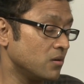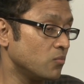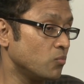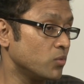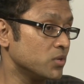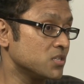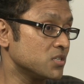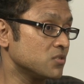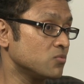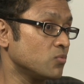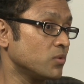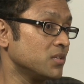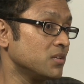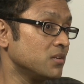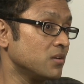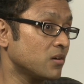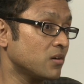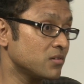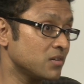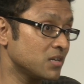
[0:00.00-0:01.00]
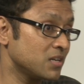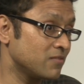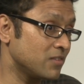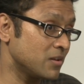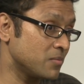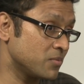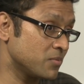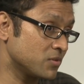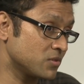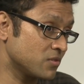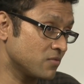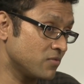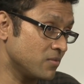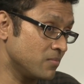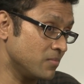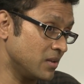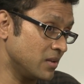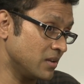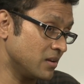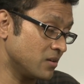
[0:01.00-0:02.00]
which is what the .NET developers are
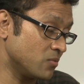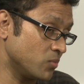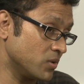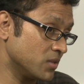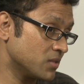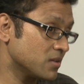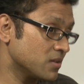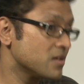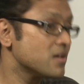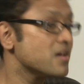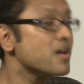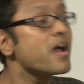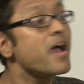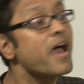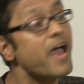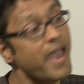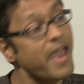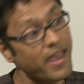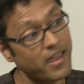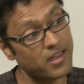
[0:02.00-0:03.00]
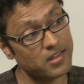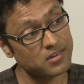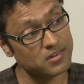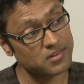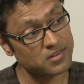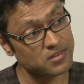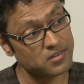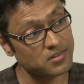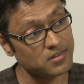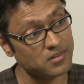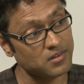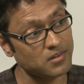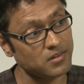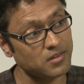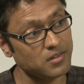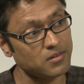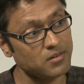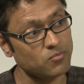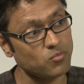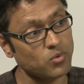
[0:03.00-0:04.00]
familiar with, and
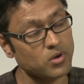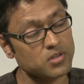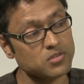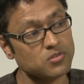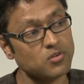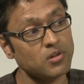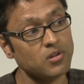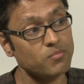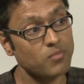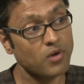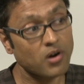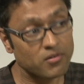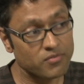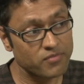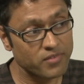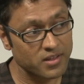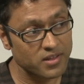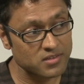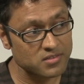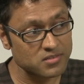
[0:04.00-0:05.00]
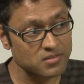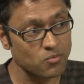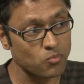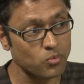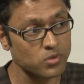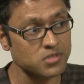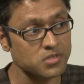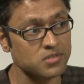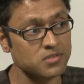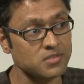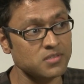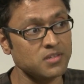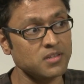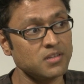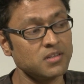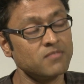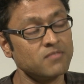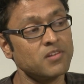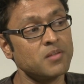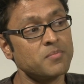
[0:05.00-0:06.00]
in what is called Morphex, which is
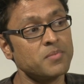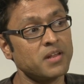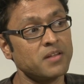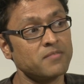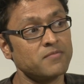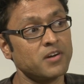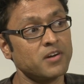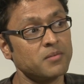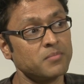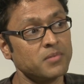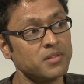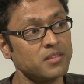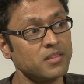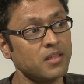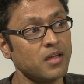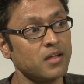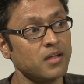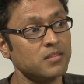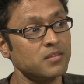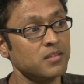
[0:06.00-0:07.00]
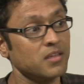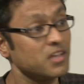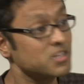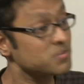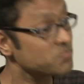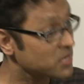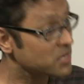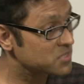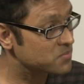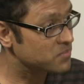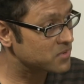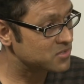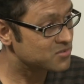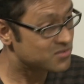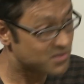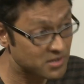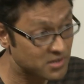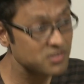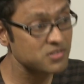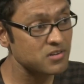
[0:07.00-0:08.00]
the development environment that the
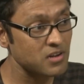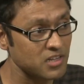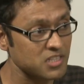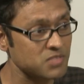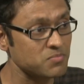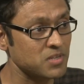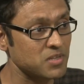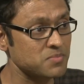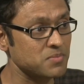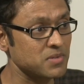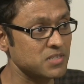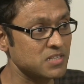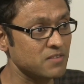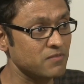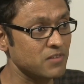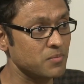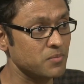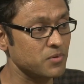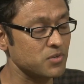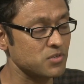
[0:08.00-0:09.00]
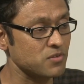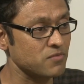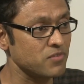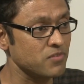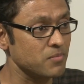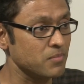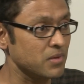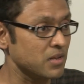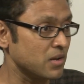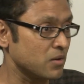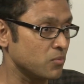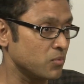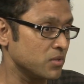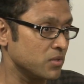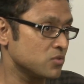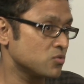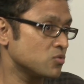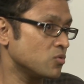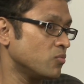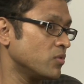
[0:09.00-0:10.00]
traditional X++ developers are familiar with.
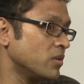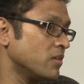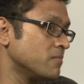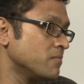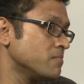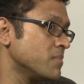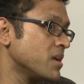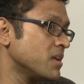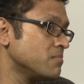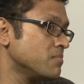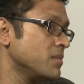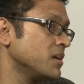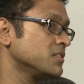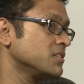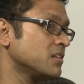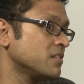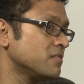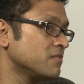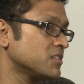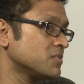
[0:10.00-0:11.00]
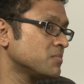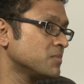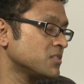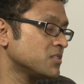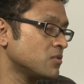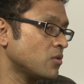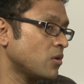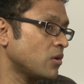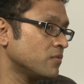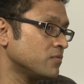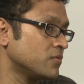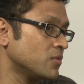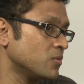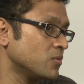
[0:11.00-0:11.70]
So we have made major investments in all of